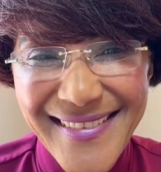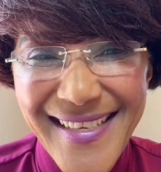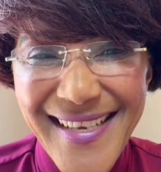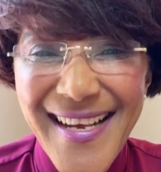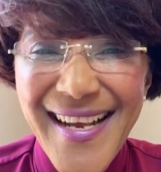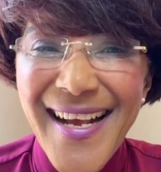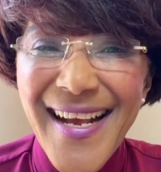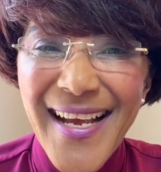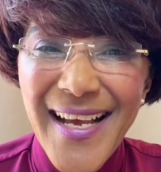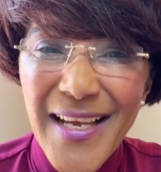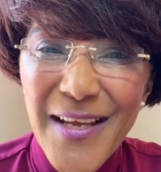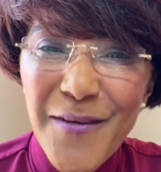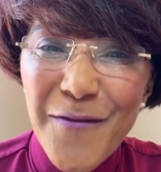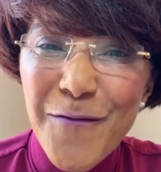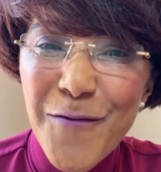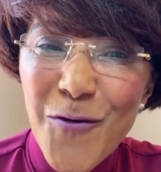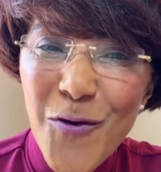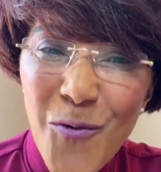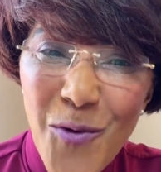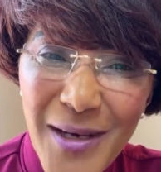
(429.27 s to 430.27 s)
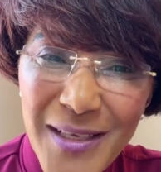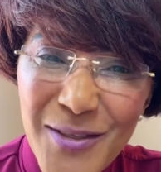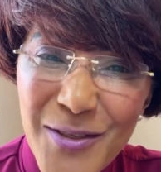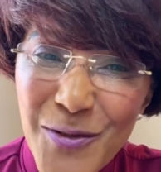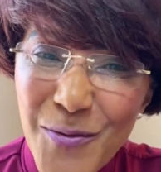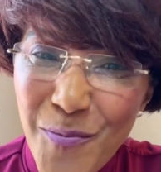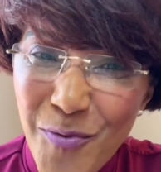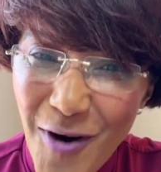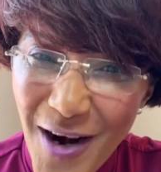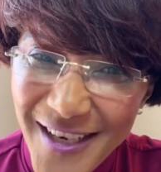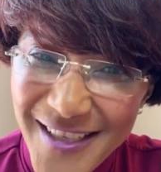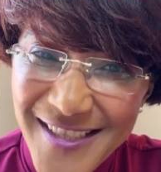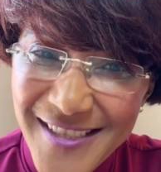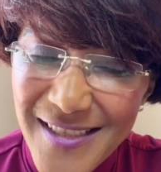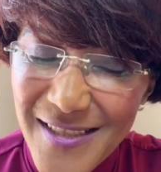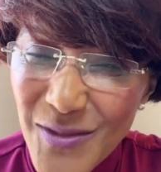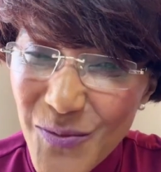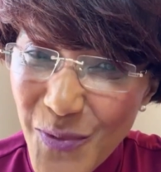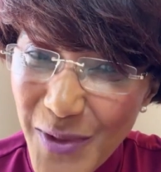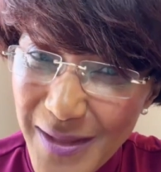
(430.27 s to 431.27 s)
If you want to practice
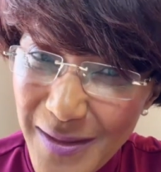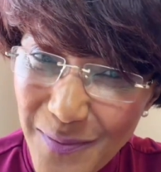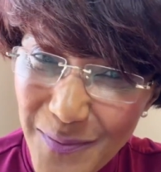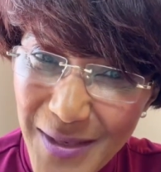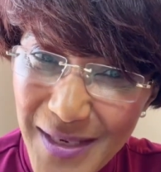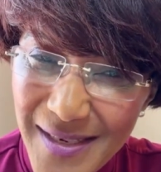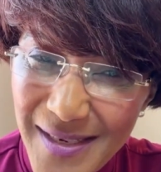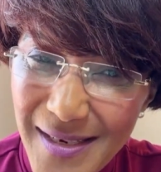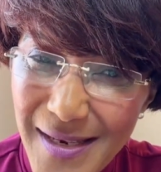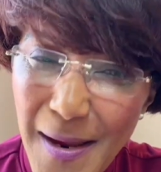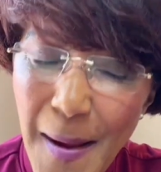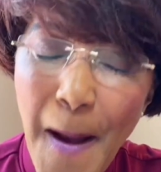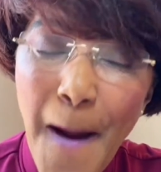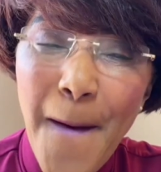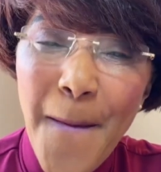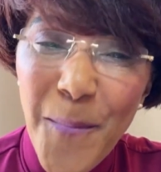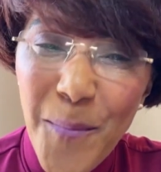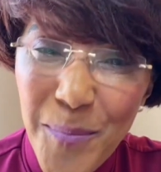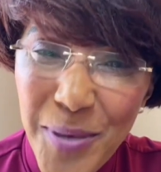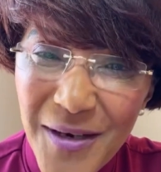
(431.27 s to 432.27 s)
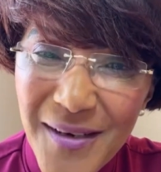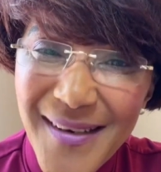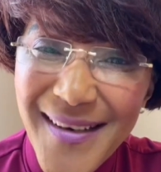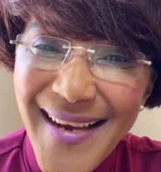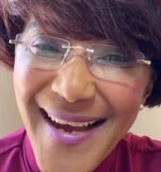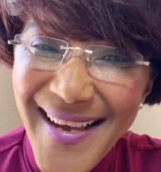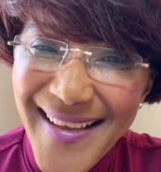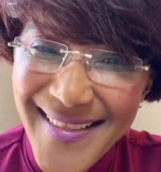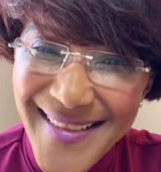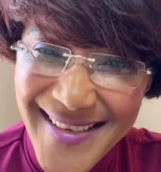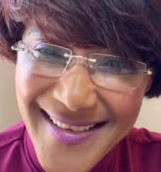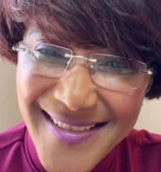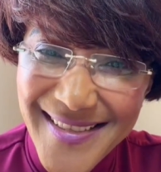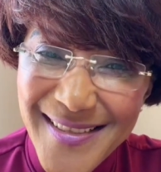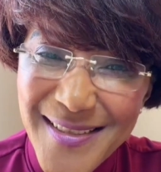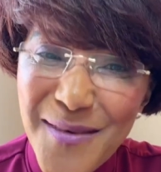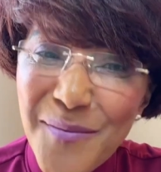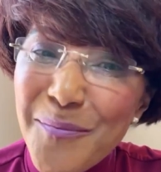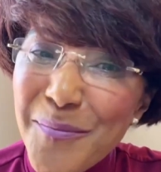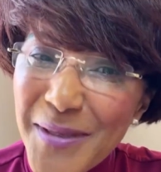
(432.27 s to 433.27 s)
with me, book a lesson
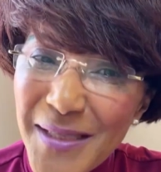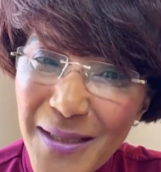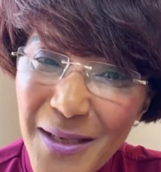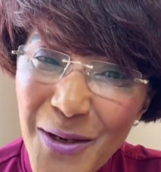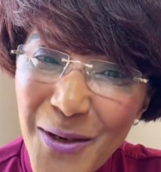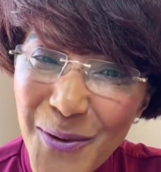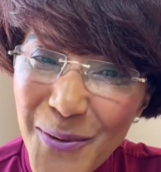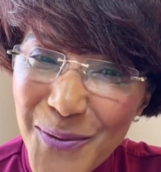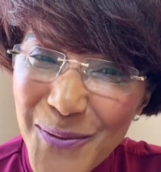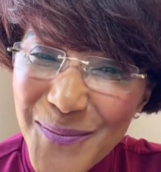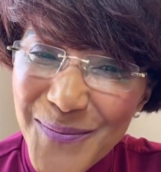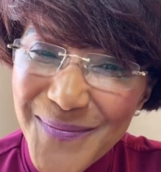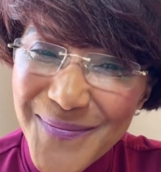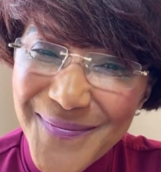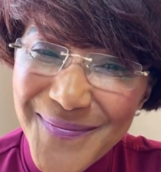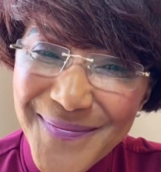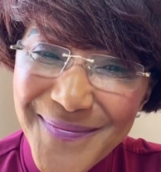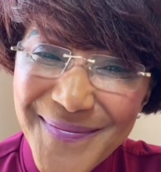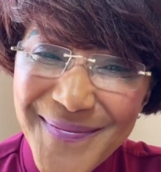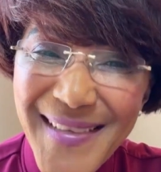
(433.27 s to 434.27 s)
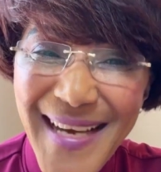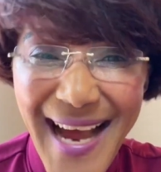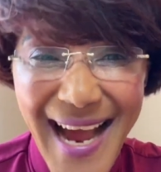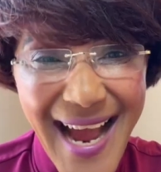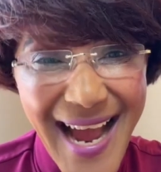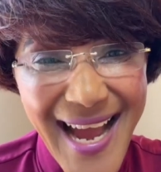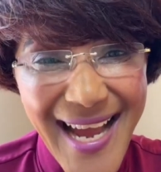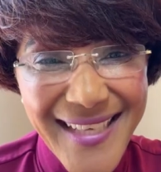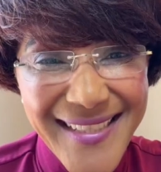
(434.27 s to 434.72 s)
below at